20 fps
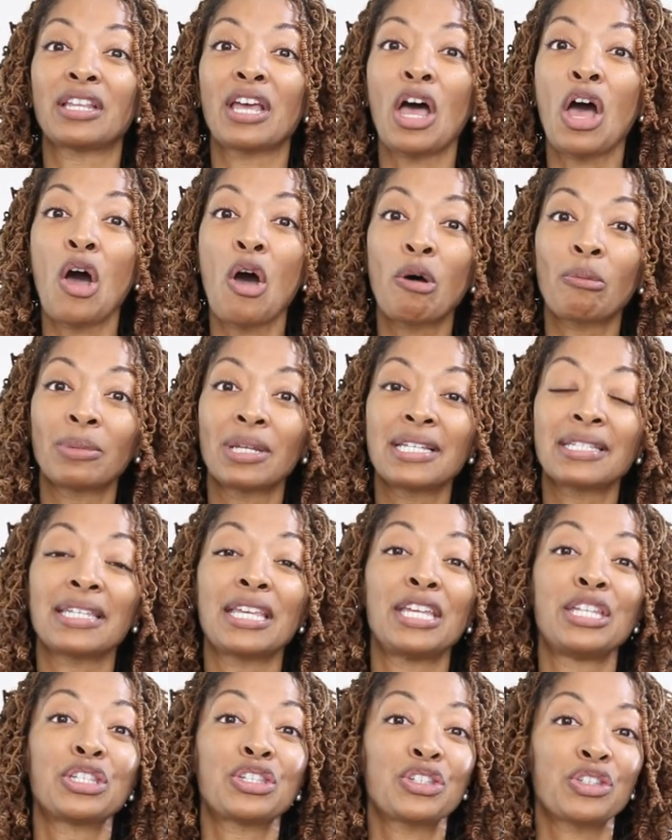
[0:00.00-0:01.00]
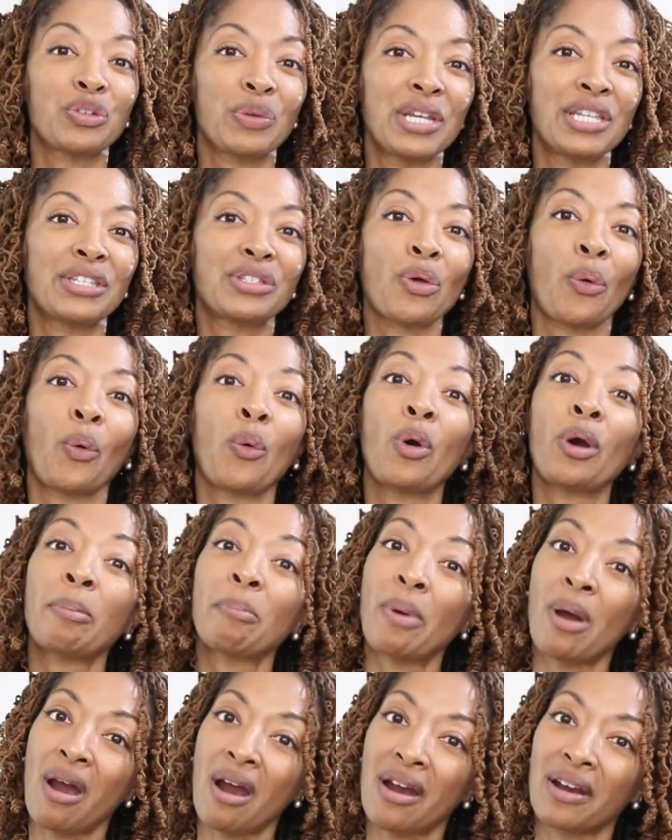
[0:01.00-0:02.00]
the homeless in streets or
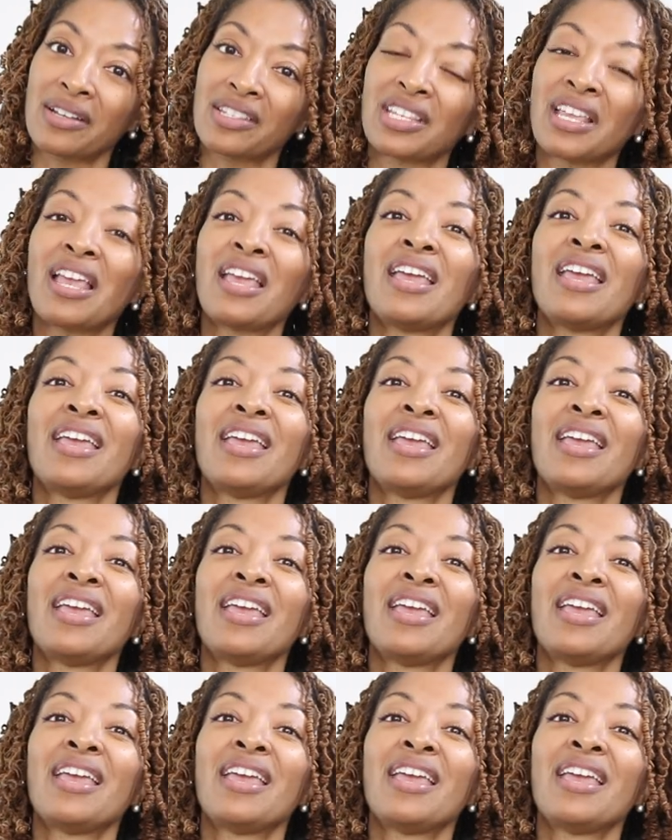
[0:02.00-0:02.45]
parks